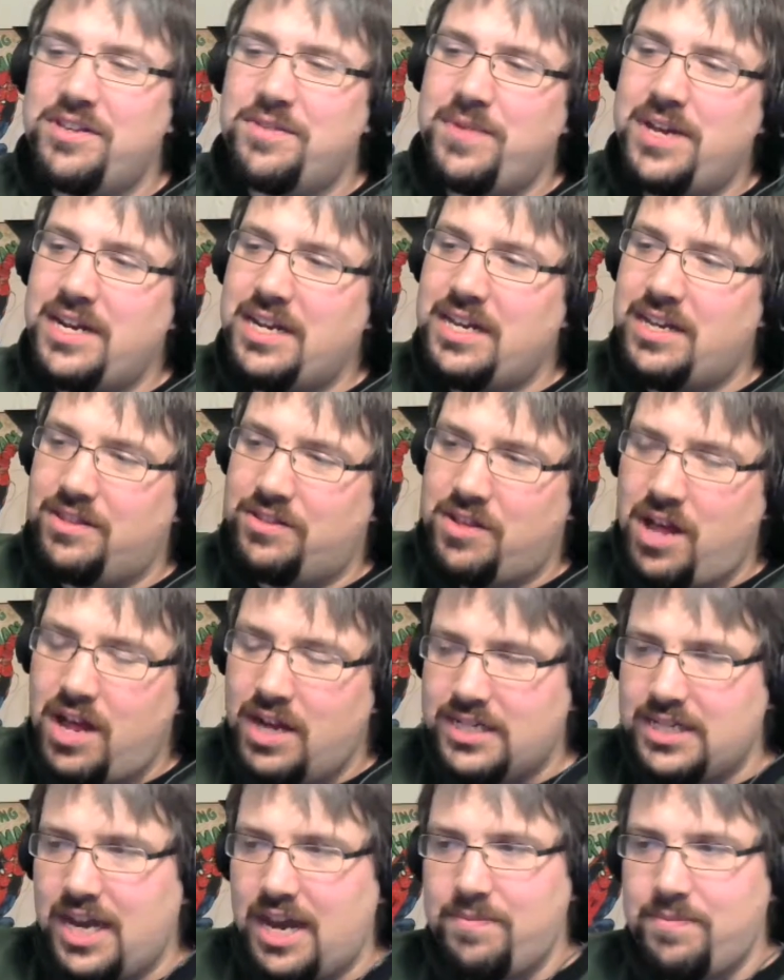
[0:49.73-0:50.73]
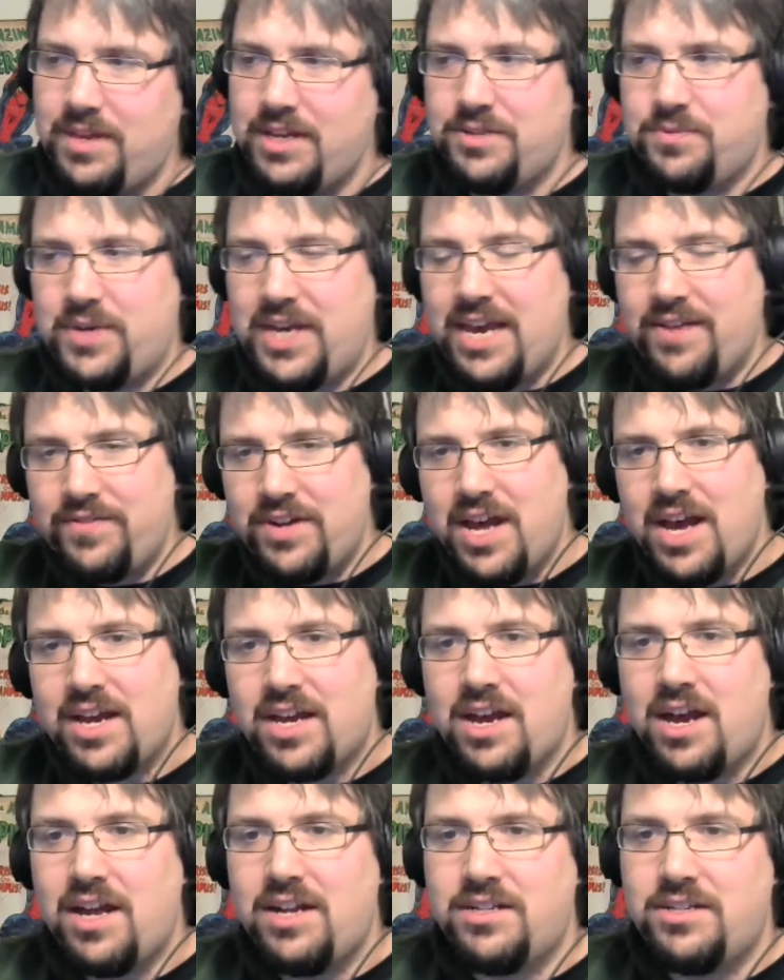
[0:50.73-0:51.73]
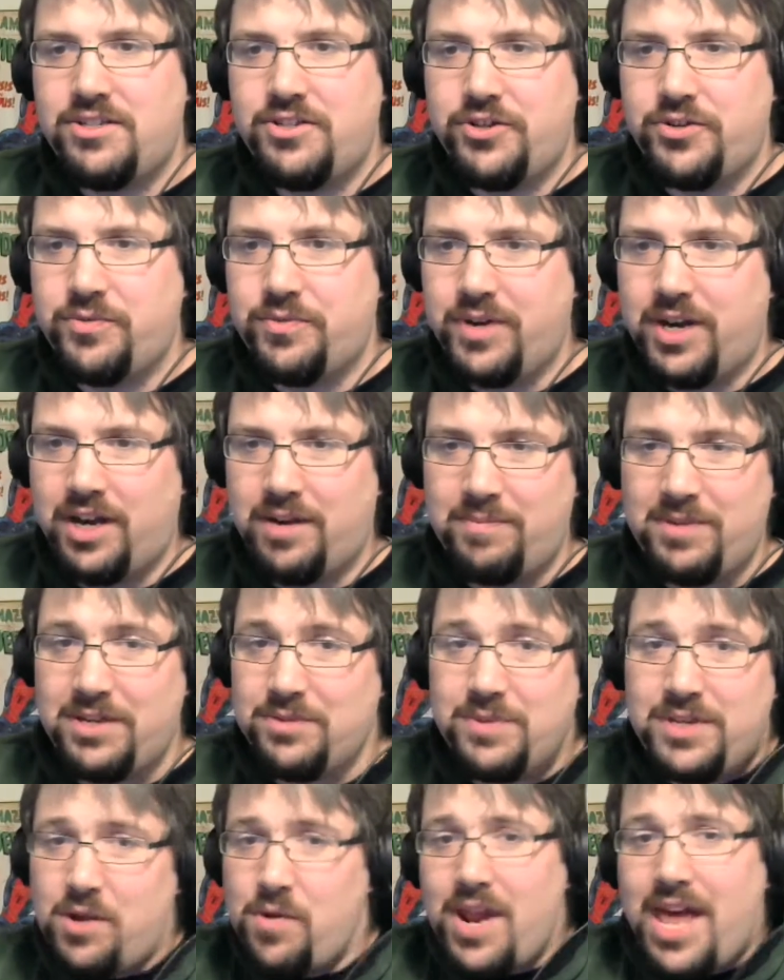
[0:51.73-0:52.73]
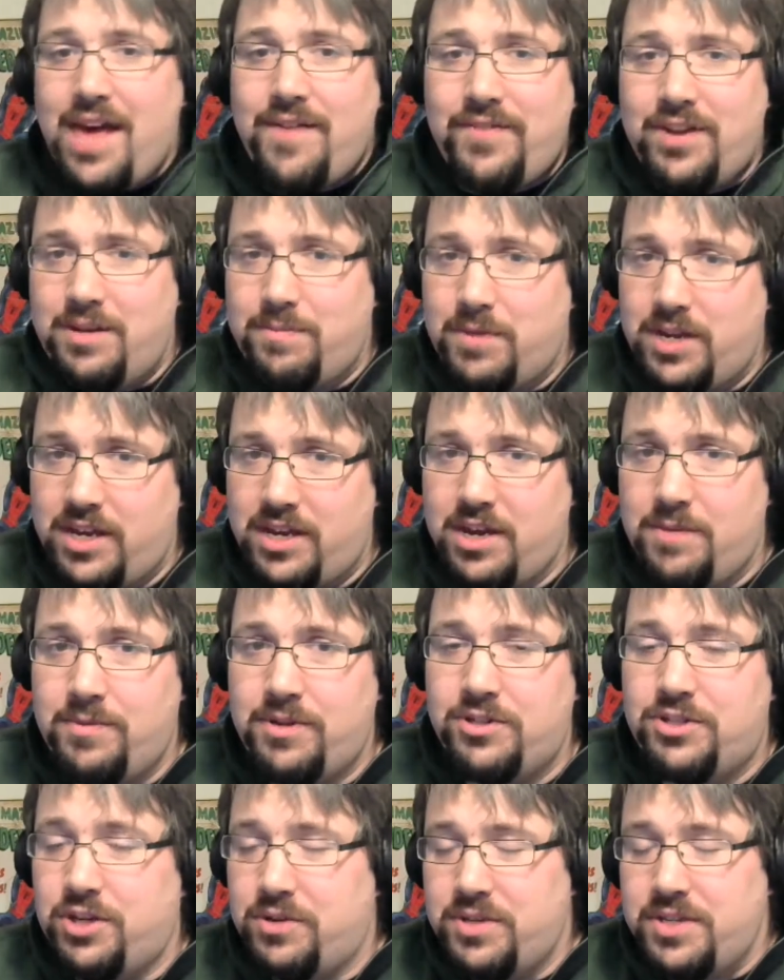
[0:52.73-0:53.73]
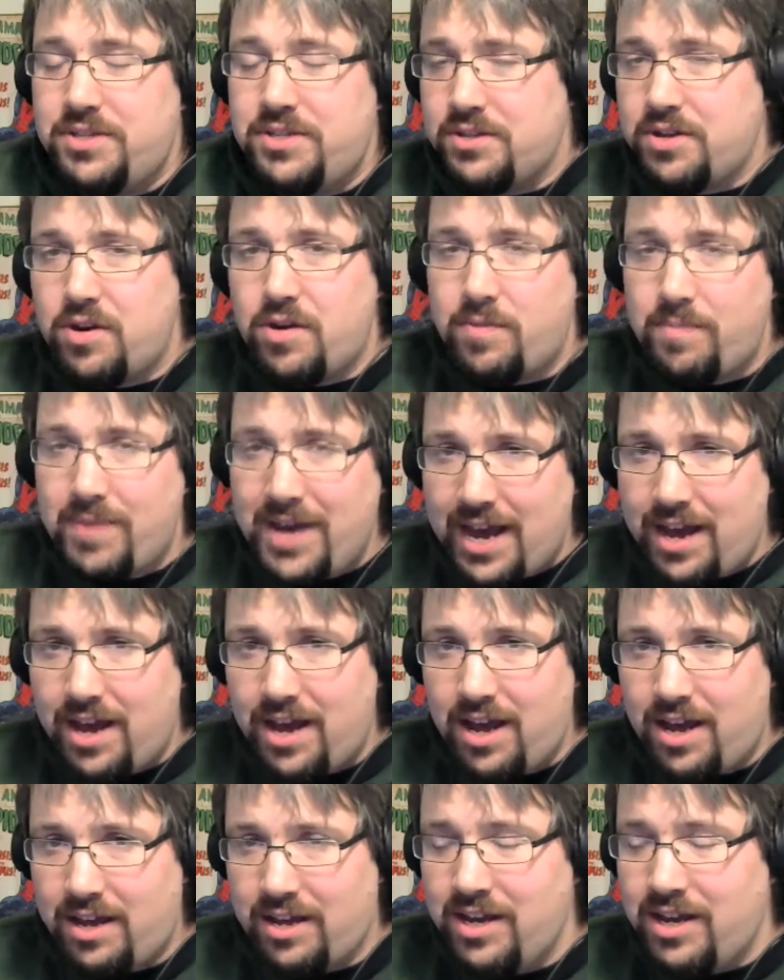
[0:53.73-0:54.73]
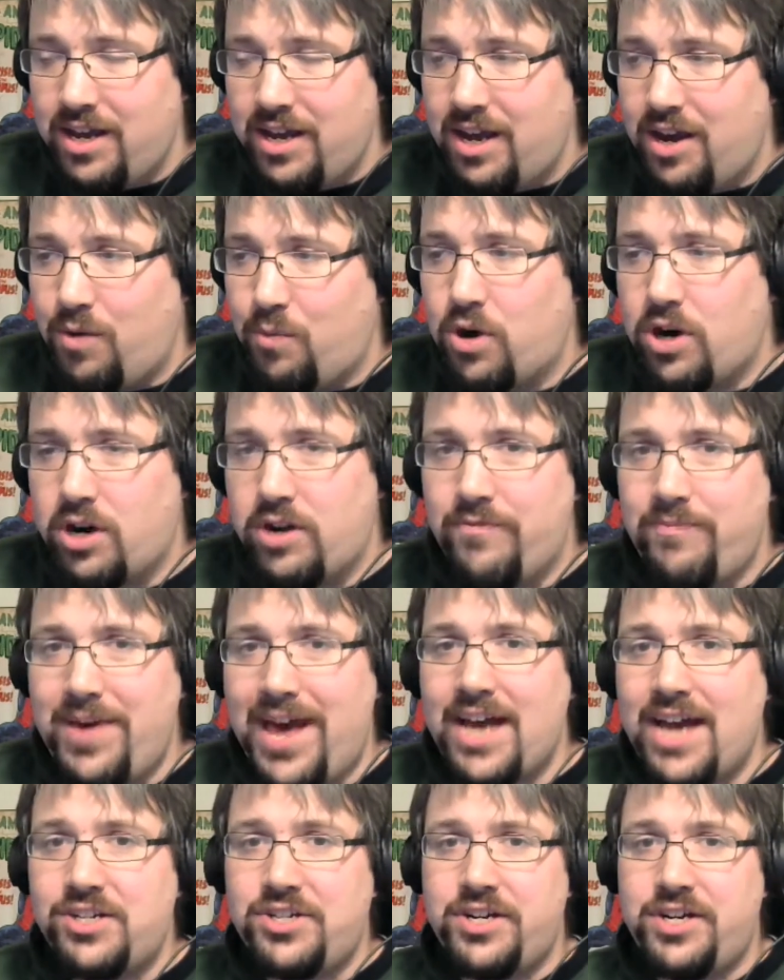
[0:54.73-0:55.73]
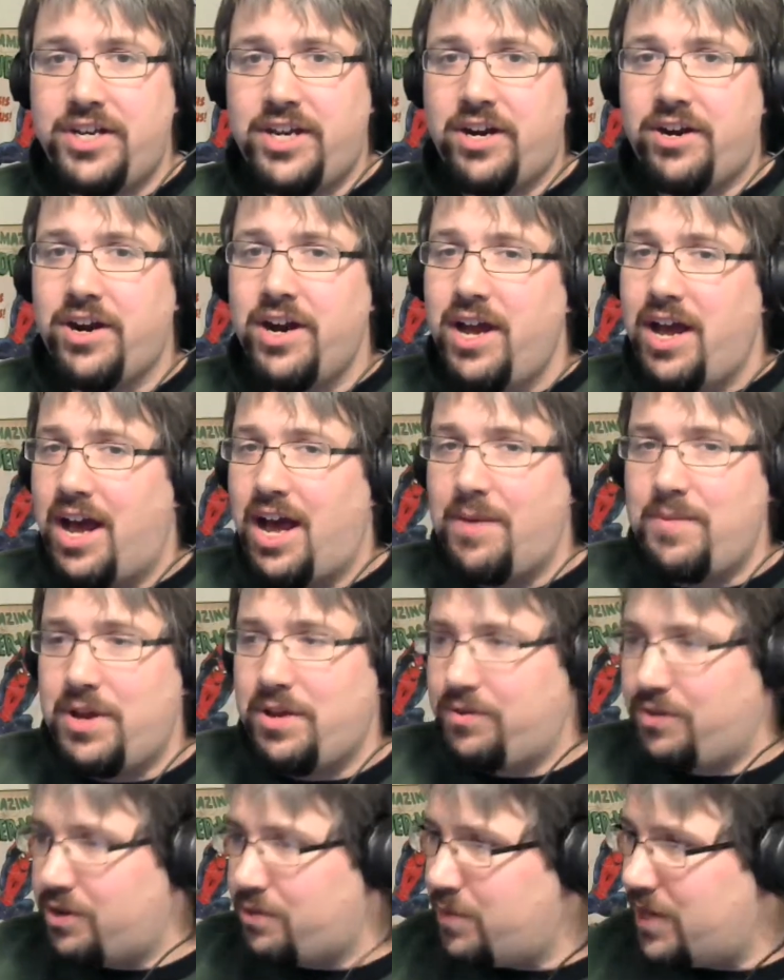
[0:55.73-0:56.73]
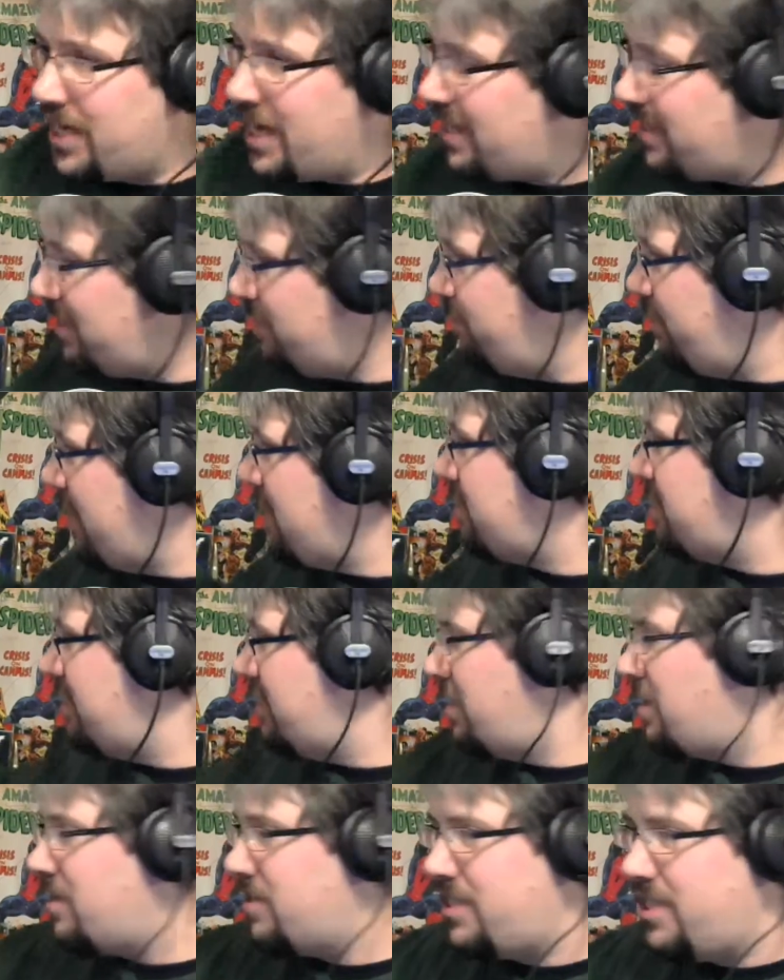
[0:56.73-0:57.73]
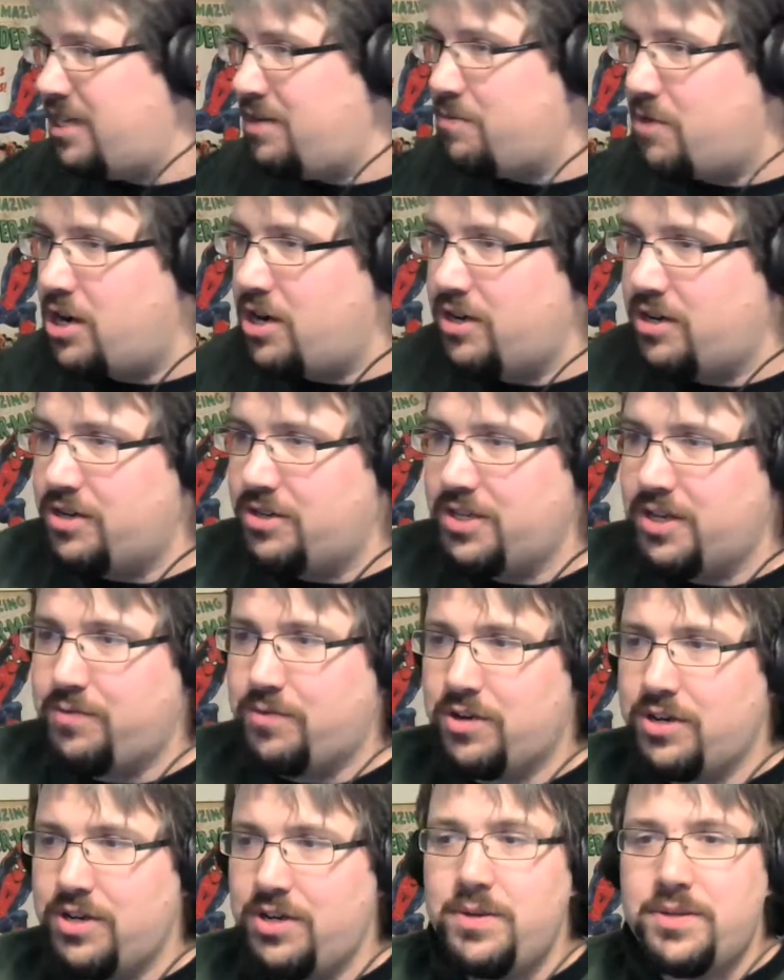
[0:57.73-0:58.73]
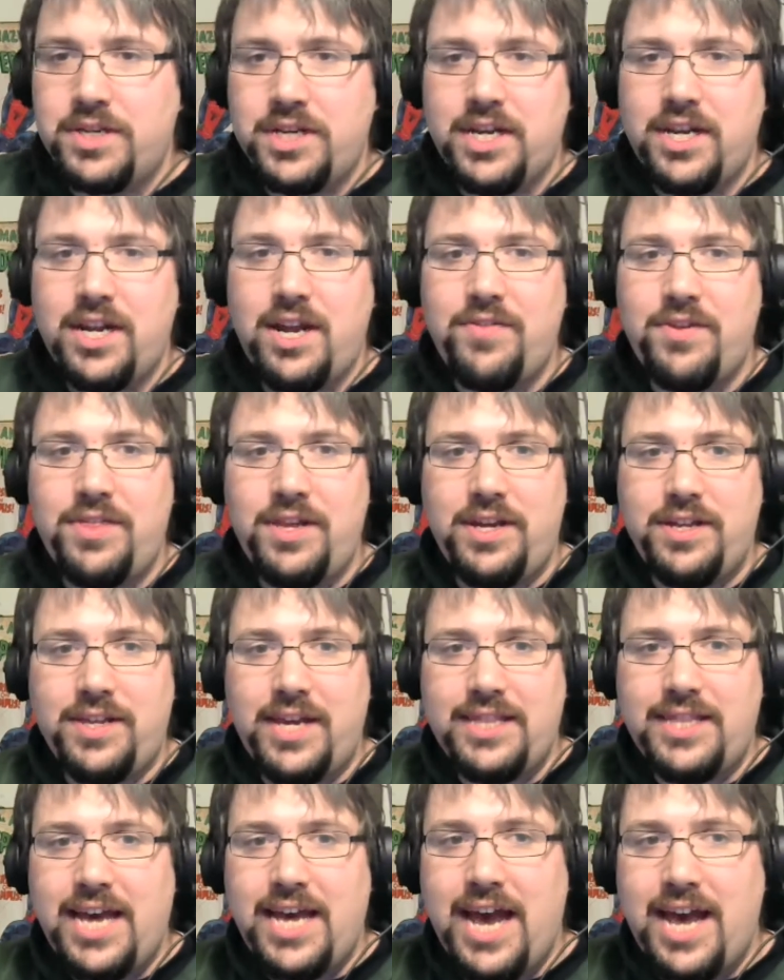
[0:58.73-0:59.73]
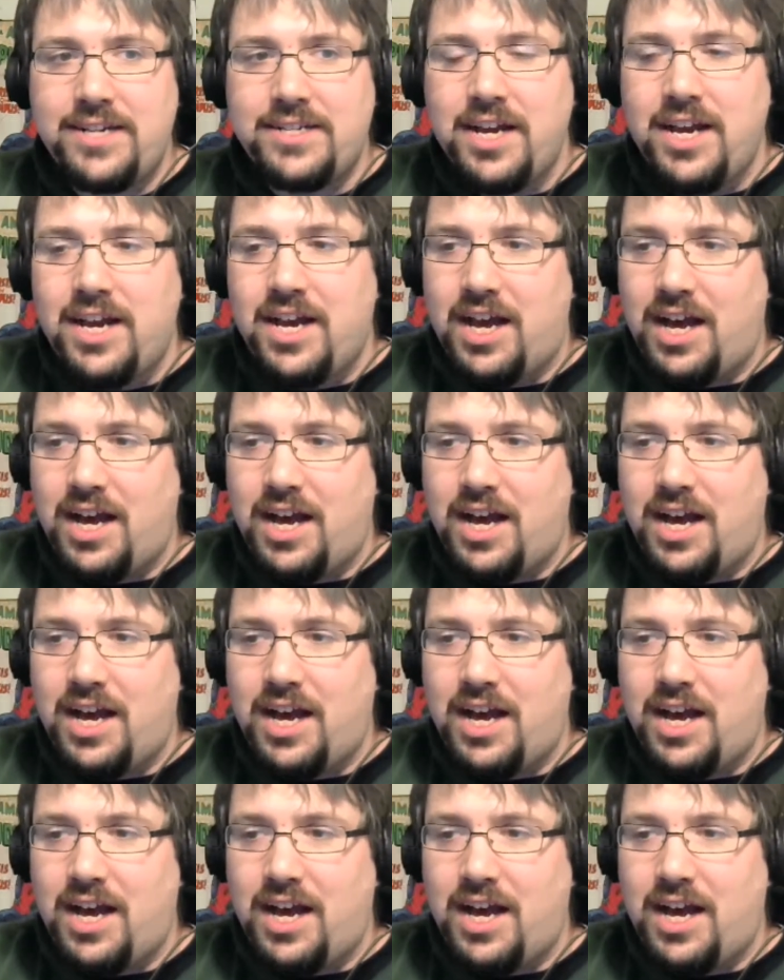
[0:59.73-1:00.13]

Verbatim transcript: of the many long-time things we have not gotten to uh, because we don't have any money coming to the show. This is all a, uh, a, work of passion here. I mean, look, we got these big CRT monitors that we're using and everything like that.